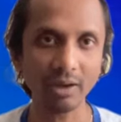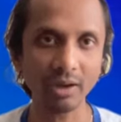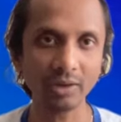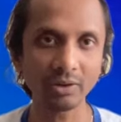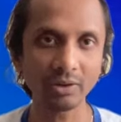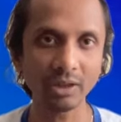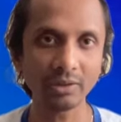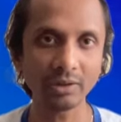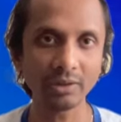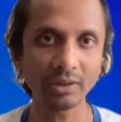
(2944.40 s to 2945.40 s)
And
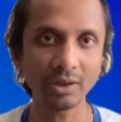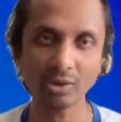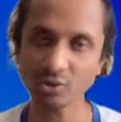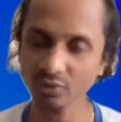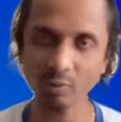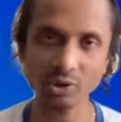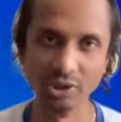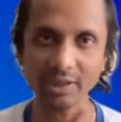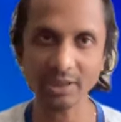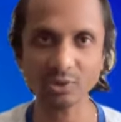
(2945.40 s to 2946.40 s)
they're not just
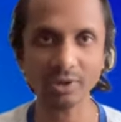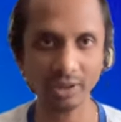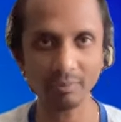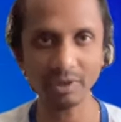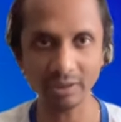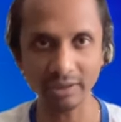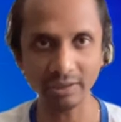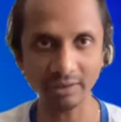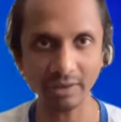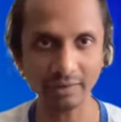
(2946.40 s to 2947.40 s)
watching it. Actually, I made
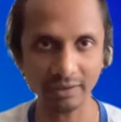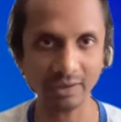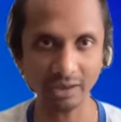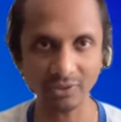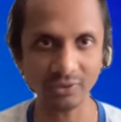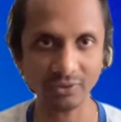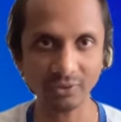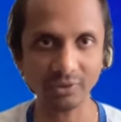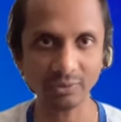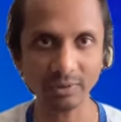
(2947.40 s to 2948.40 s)
detailed analysis
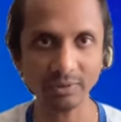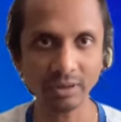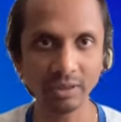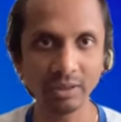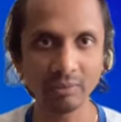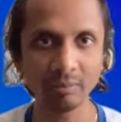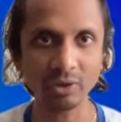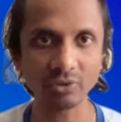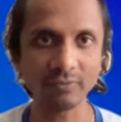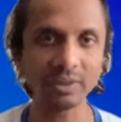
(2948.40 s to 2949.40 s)
on this one,
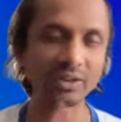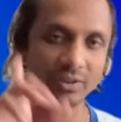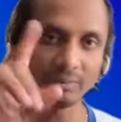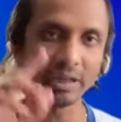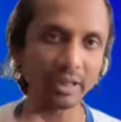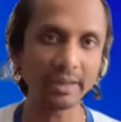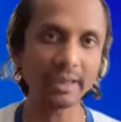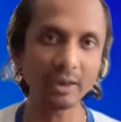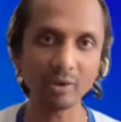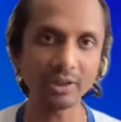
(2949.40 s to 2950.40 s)
because if they're simply
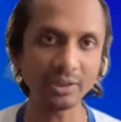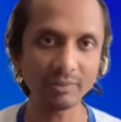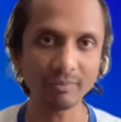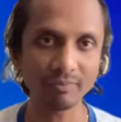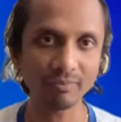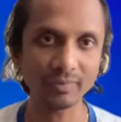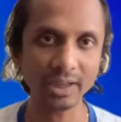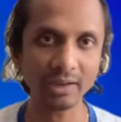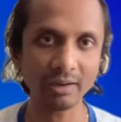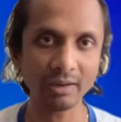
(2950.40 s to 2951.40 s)
clicking on it,
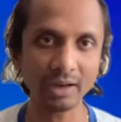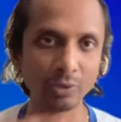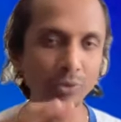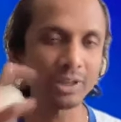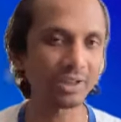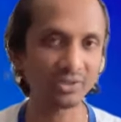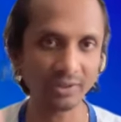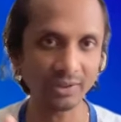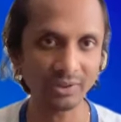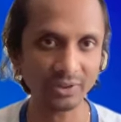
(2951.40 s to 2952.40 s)
then I don't take it
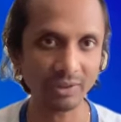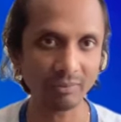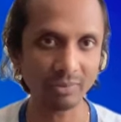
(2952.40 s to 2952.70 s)
seriously.